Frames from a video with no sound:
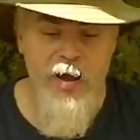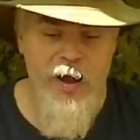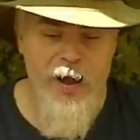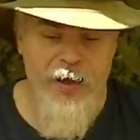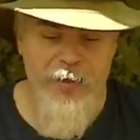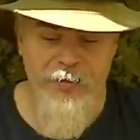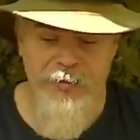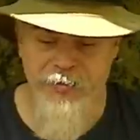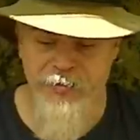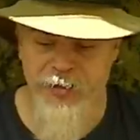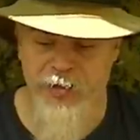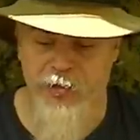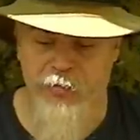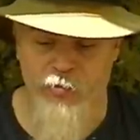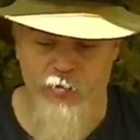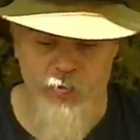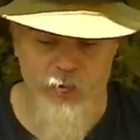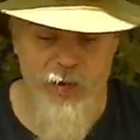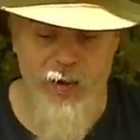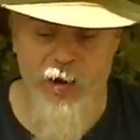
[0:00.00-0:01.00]
I could set a
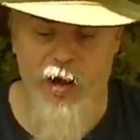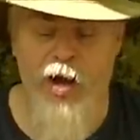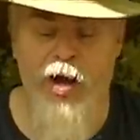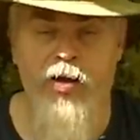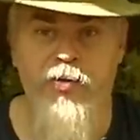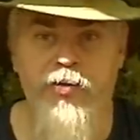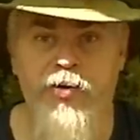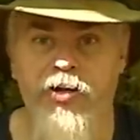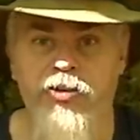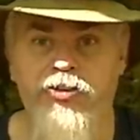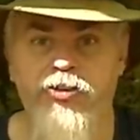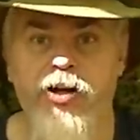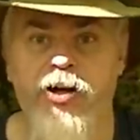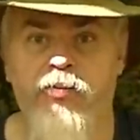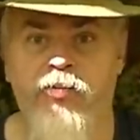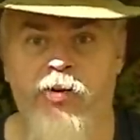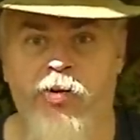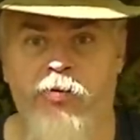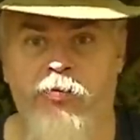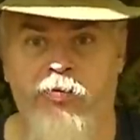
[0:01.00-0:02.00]
red hot Dutch
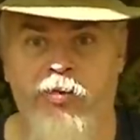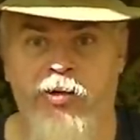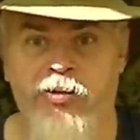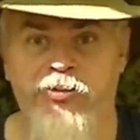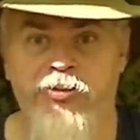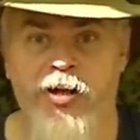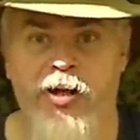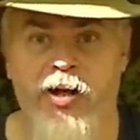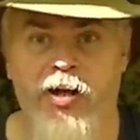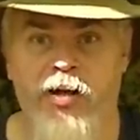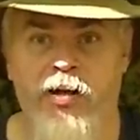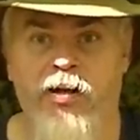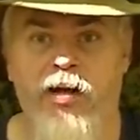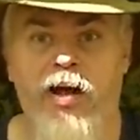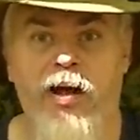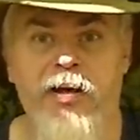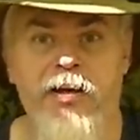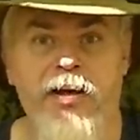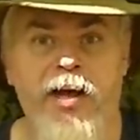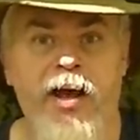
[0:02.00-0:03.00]
oven on this thing
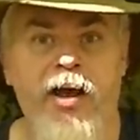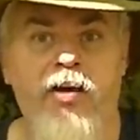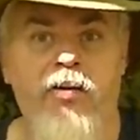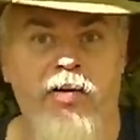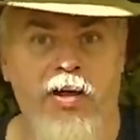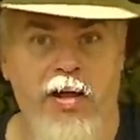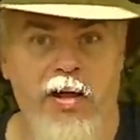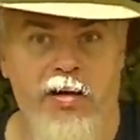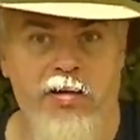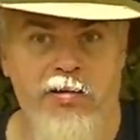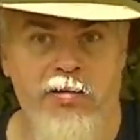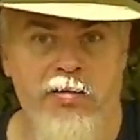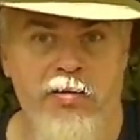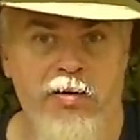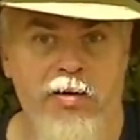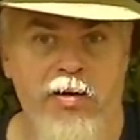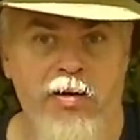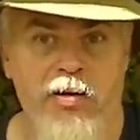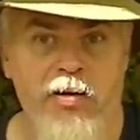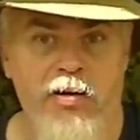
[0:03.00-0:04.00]
and carry it,
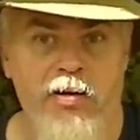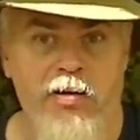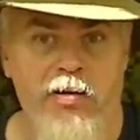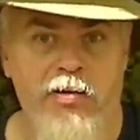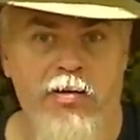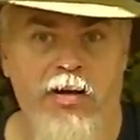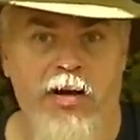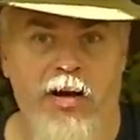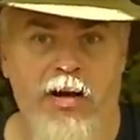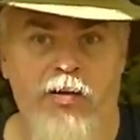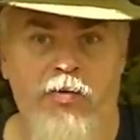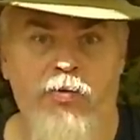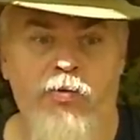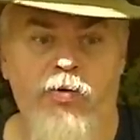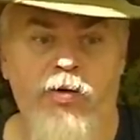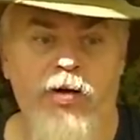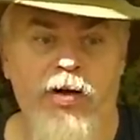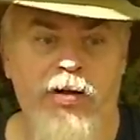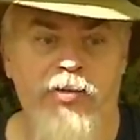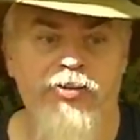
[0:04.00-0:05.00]
you know,
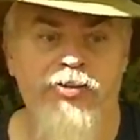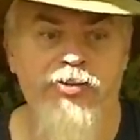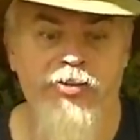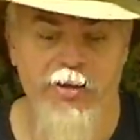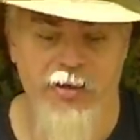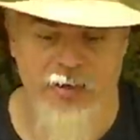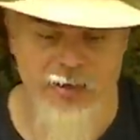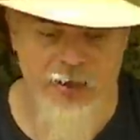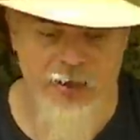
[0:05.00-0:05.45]
and set